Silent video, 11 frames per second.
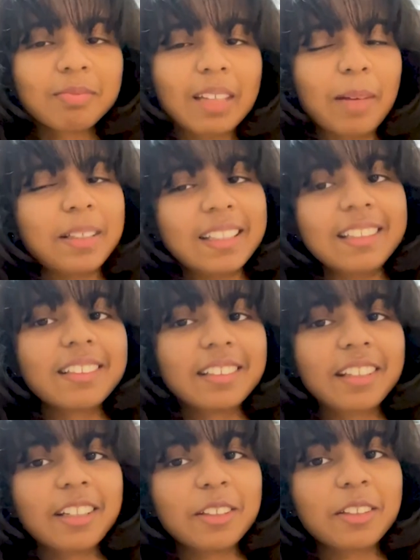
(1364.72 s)
I'm an
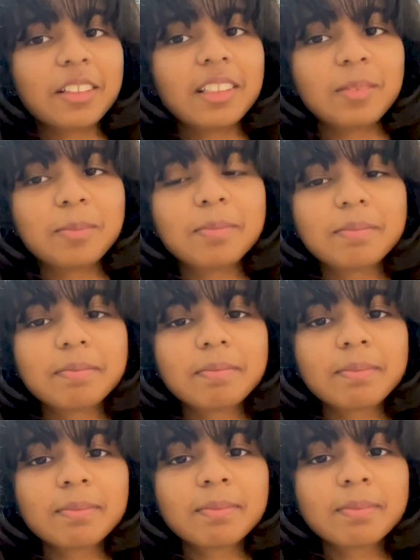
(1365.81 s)
Indian curriculum.
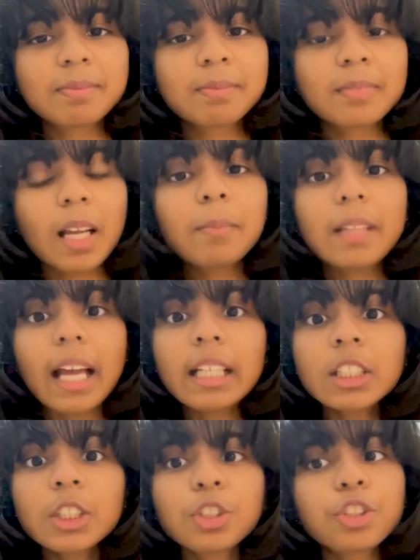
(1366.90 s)
I'm planning
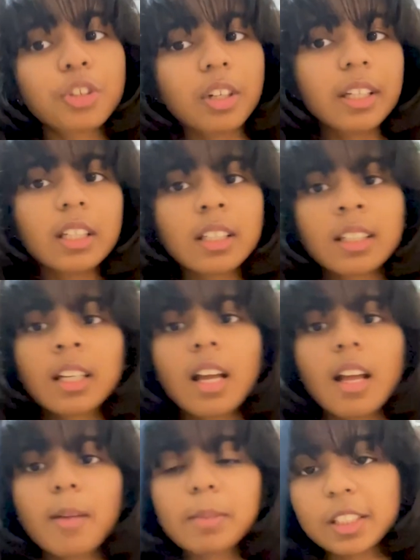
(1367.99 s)
to join
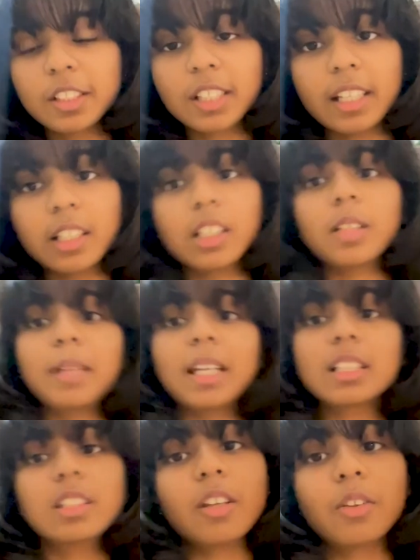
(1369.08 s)
British curriculum
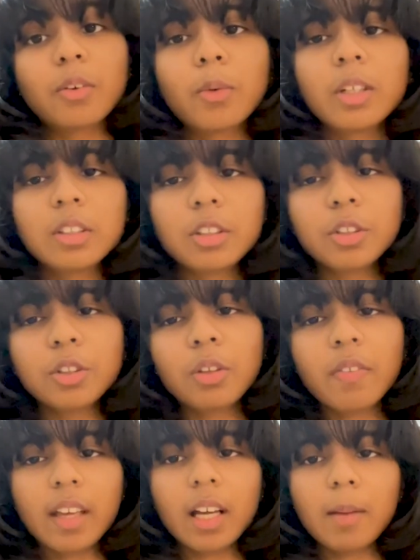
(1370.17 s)
next year though. What do
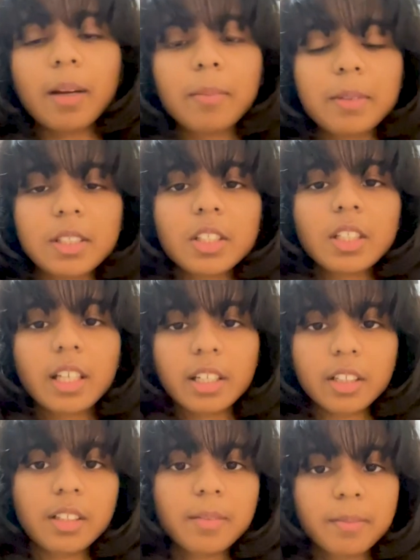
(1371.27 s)
you think about British curriculum?